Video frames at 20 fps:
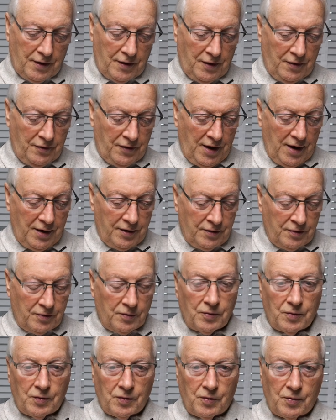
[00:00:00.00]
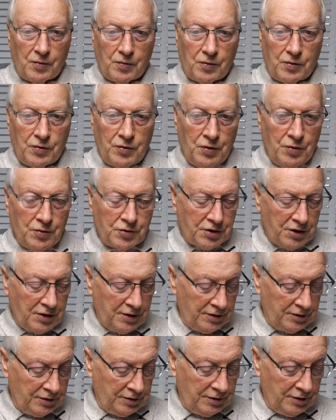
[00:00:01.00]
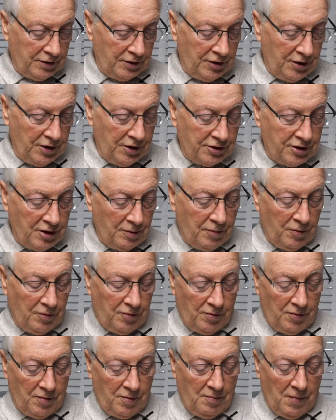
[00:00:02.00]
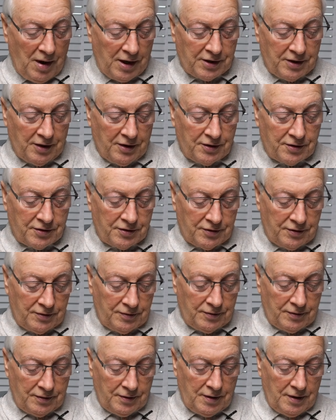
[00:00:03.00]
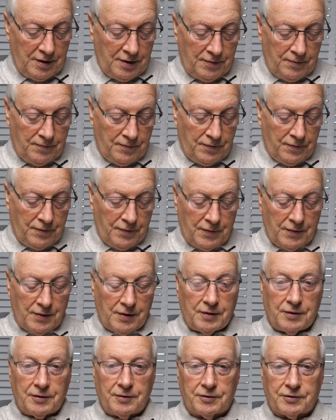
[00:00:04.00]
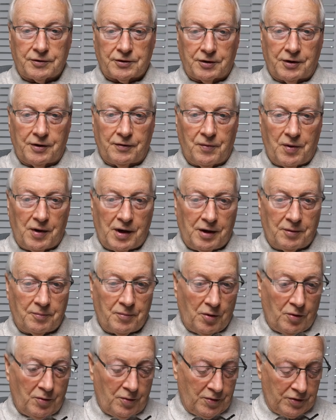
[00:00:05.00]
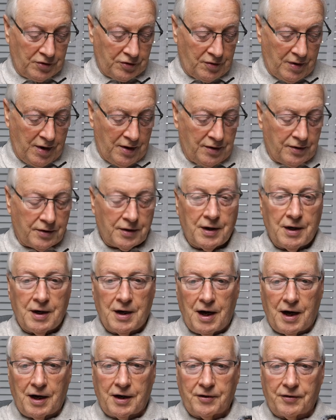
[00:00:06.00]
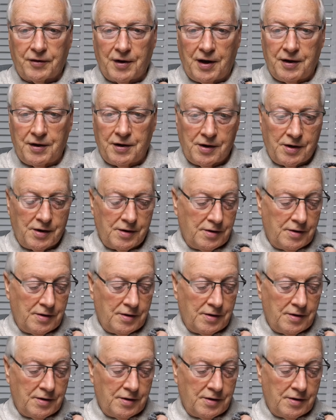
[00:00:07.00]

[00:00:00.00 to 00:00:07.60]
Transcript: and then using the double magnet to give it a little bit more strength, I could then